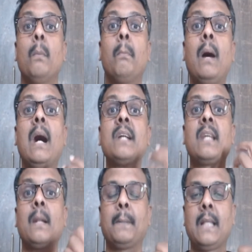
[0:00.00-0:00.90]

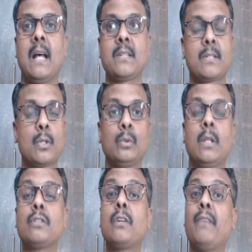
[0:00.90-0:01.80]
Mahajanapadas
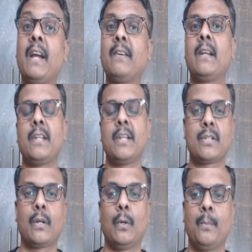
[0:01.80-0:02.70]
2,500 years
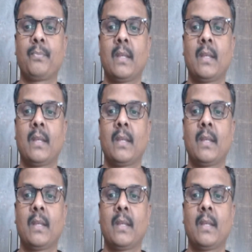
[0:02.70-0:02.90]
ago.